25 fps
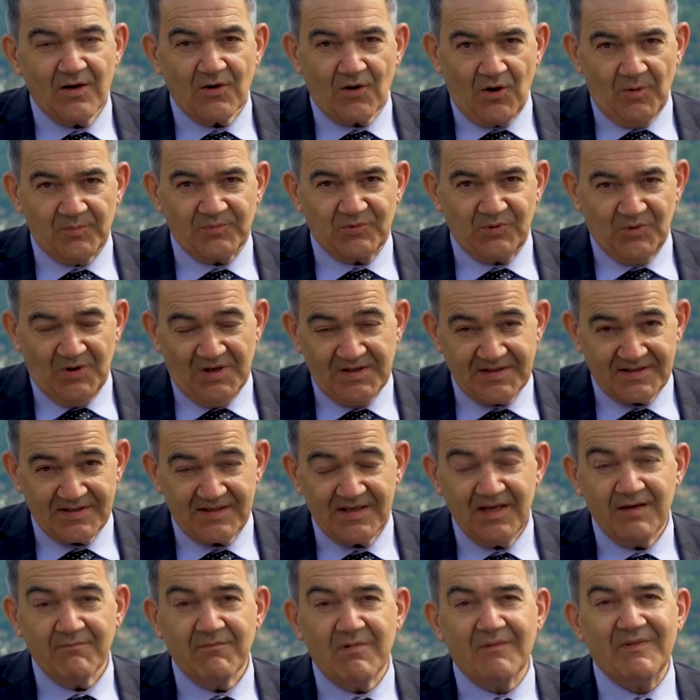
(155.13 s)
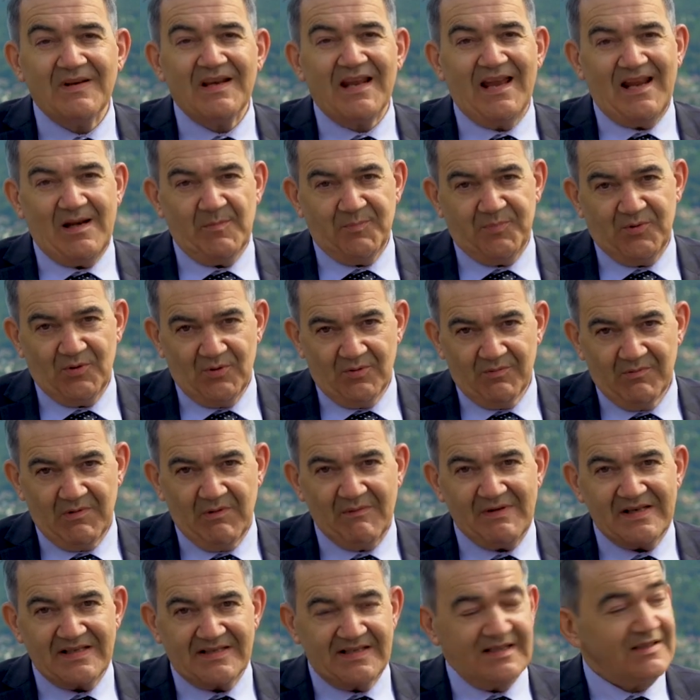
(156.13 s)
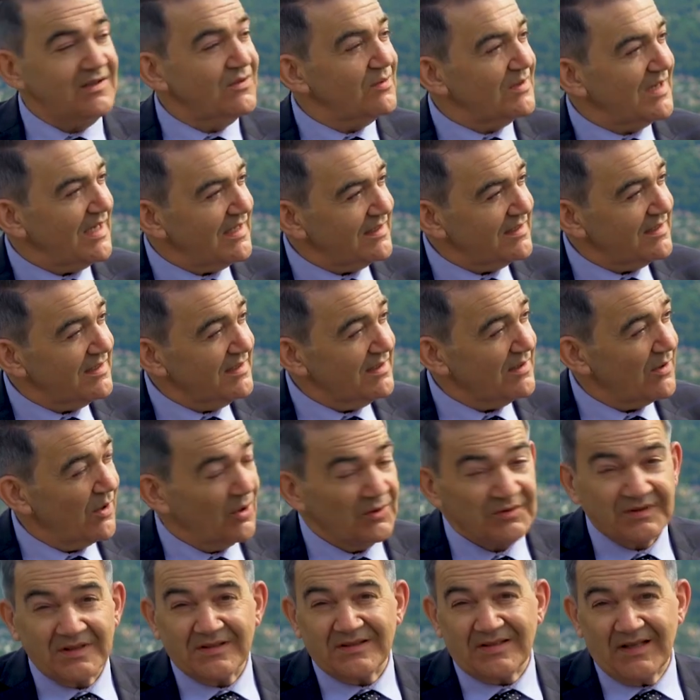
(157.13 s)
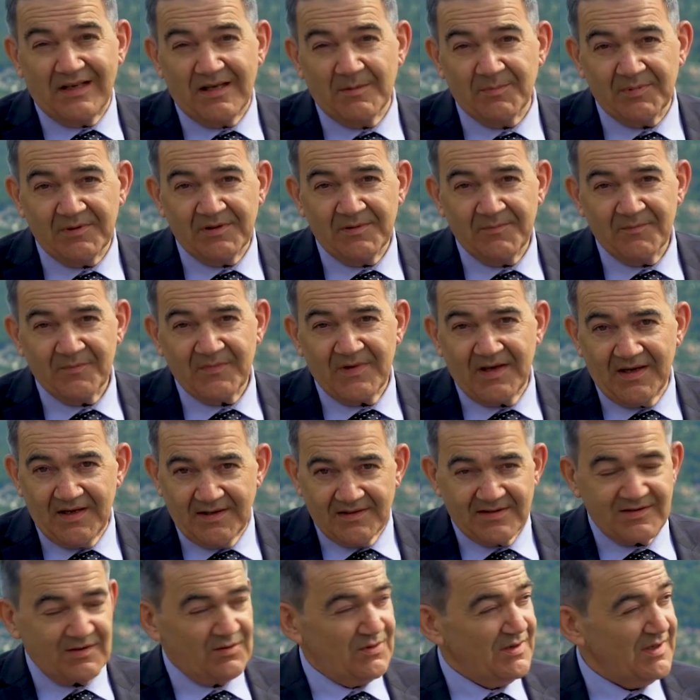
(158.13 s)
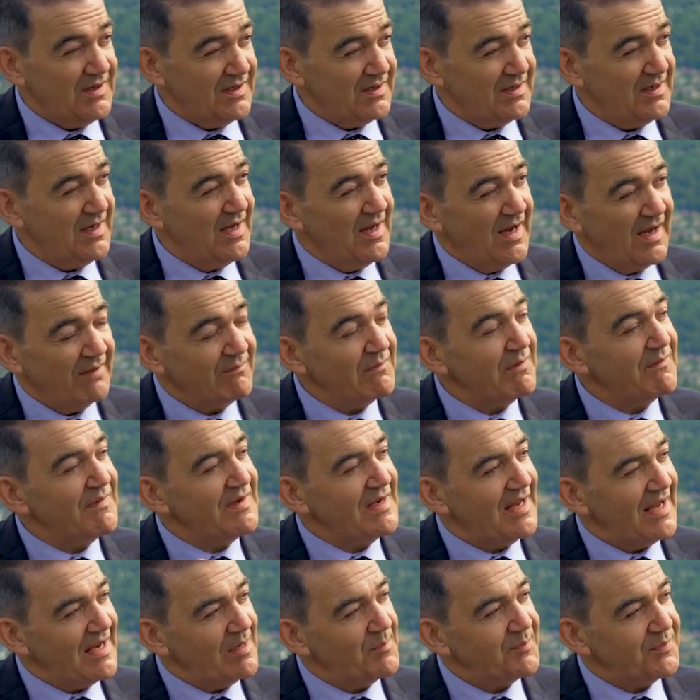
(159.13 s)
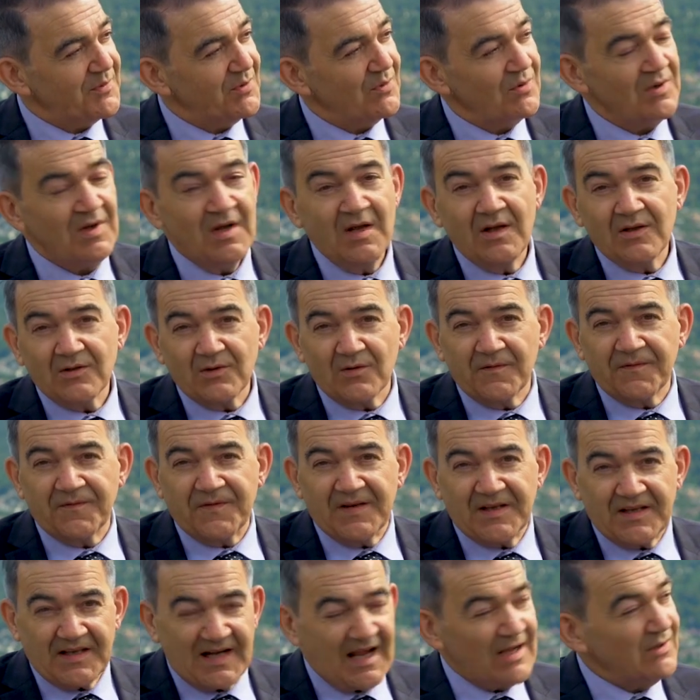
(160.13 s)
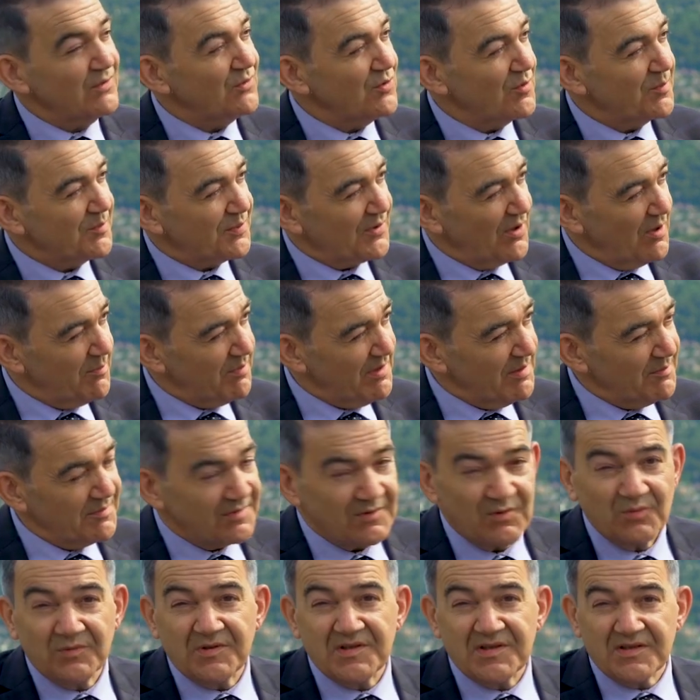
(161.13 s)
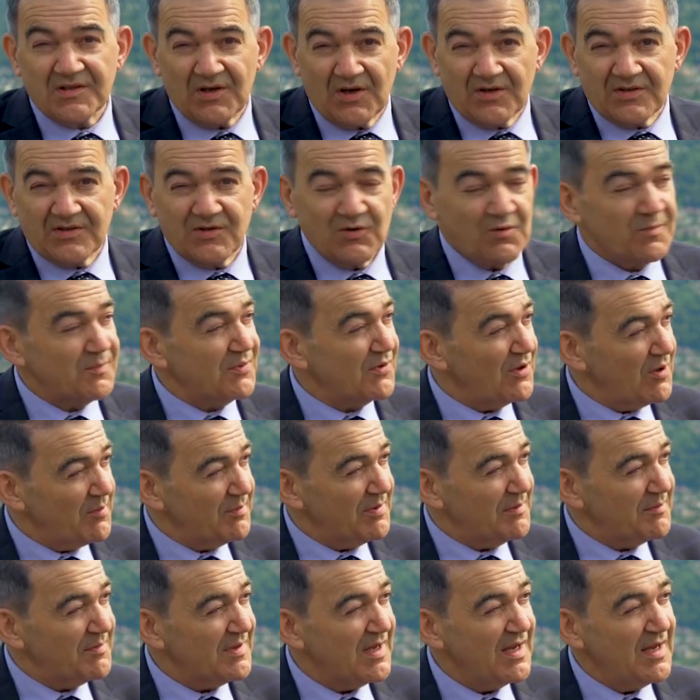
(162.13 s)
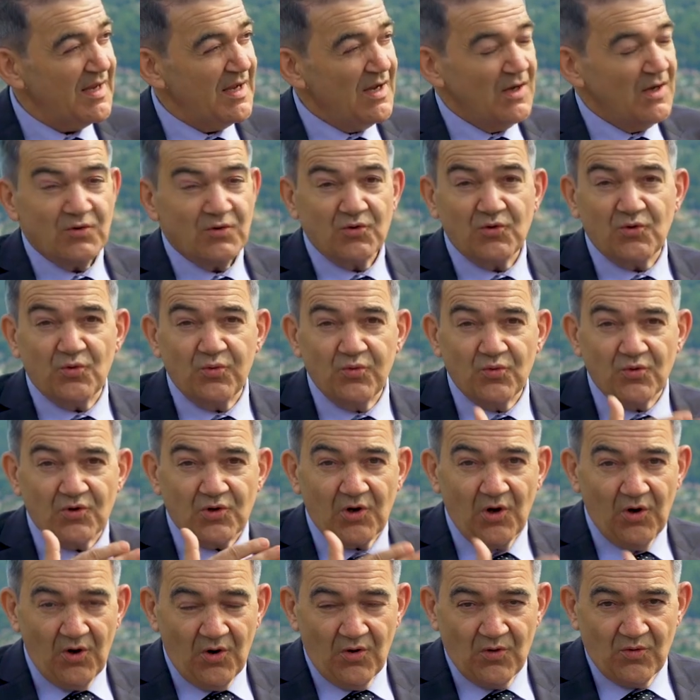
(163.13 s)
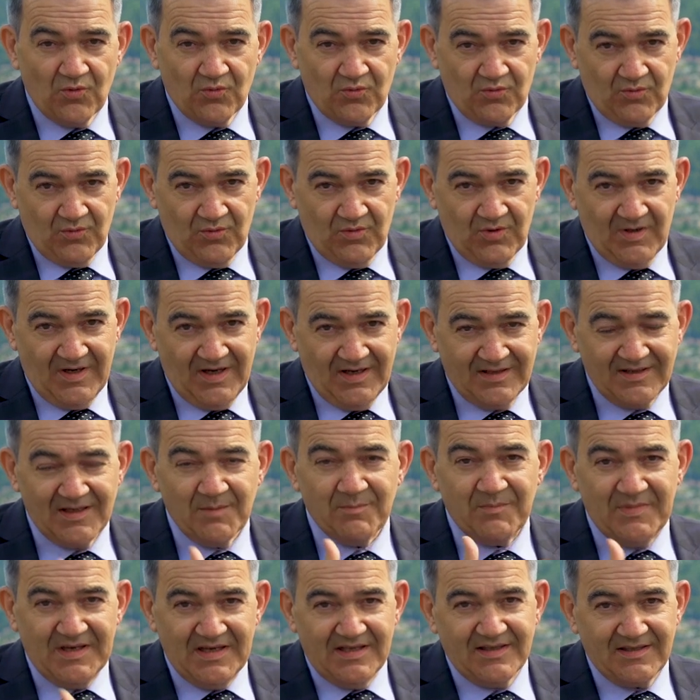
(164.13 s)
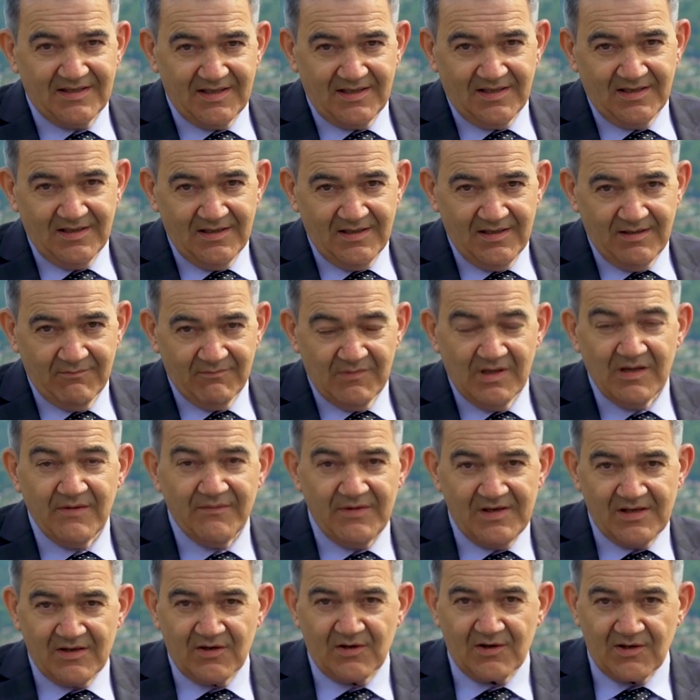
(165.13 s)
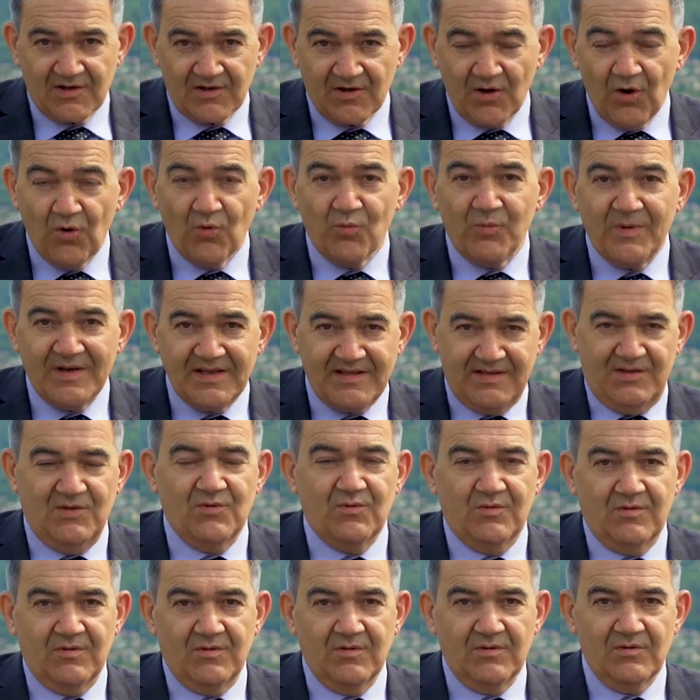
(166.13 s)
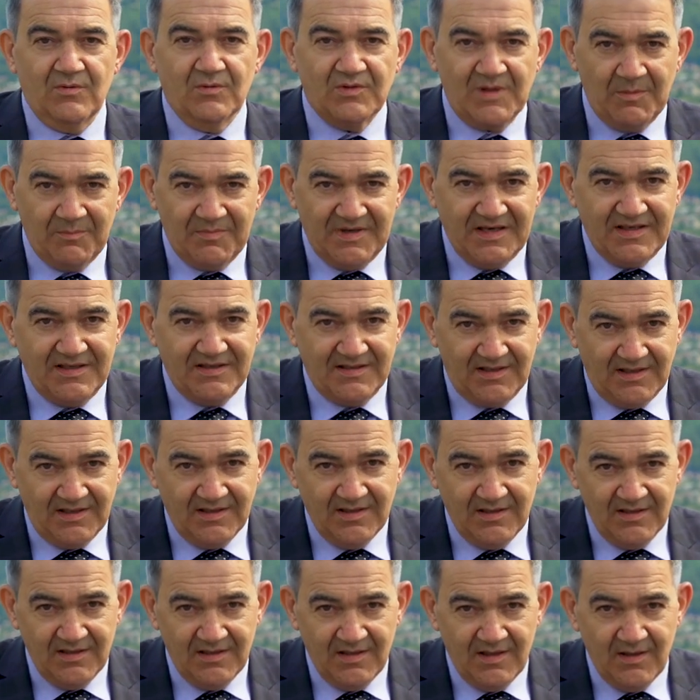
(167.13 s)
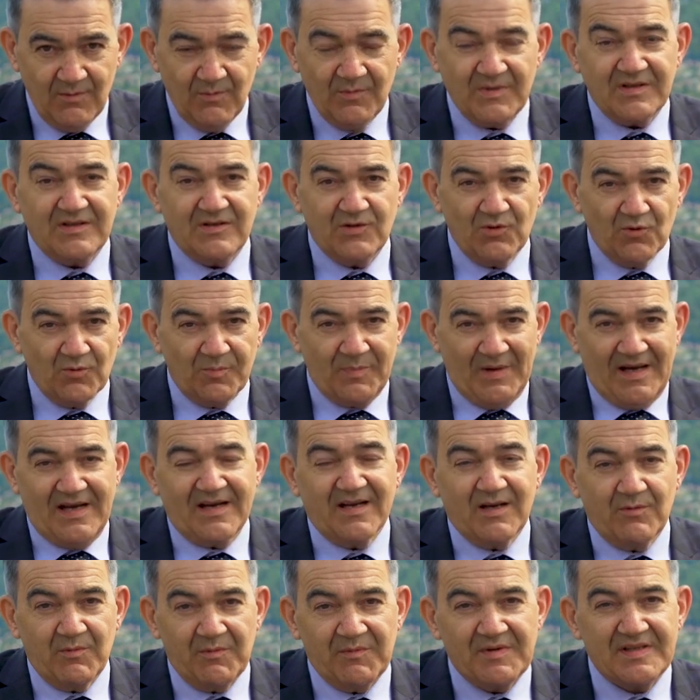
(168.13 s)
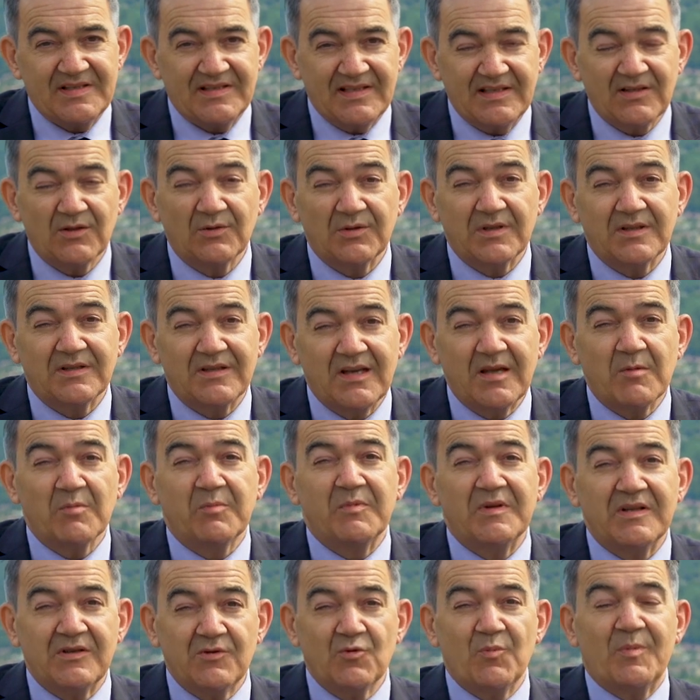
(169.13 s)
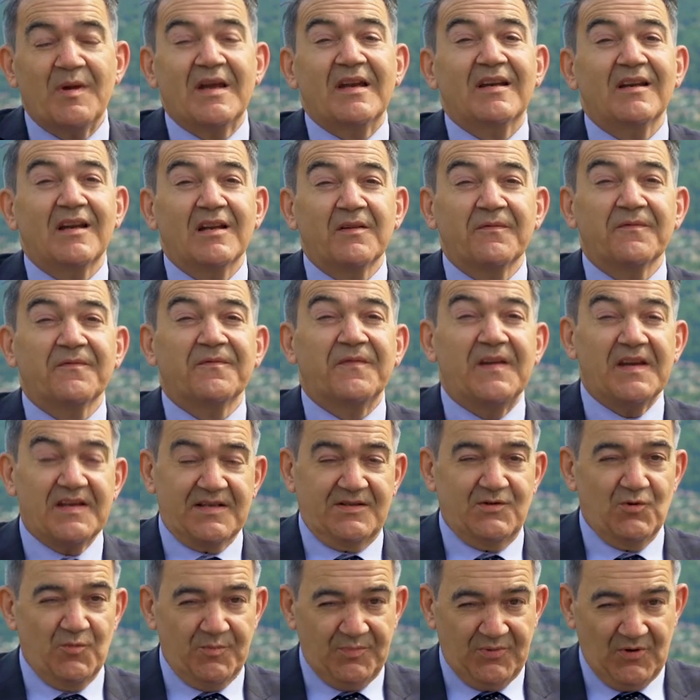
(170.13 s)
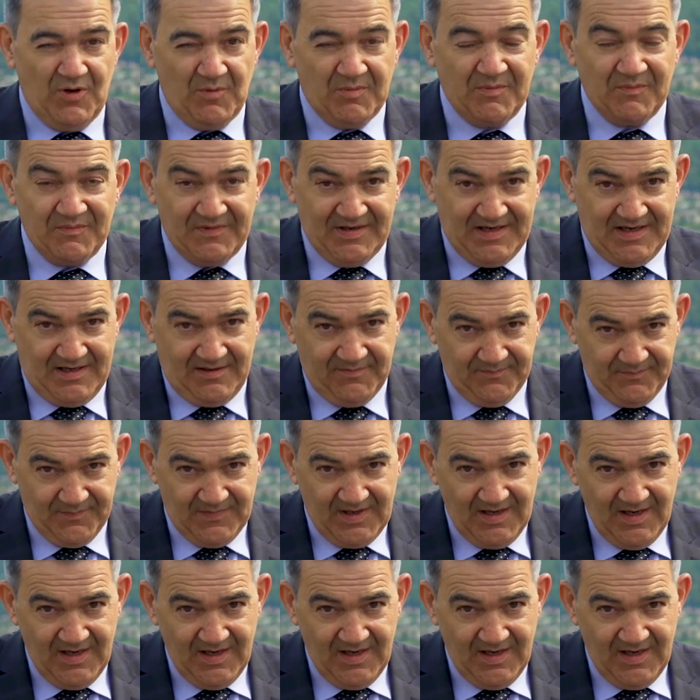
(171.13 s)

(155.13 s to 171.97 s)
Come to us. We will help you. We will sit together on the table in Zurich and we will help you to figure out your problem, to discuss your problem, to go in the meeting. We will go with you to the meeting with your banker. We will sit on the table with your banker and fix your problem there.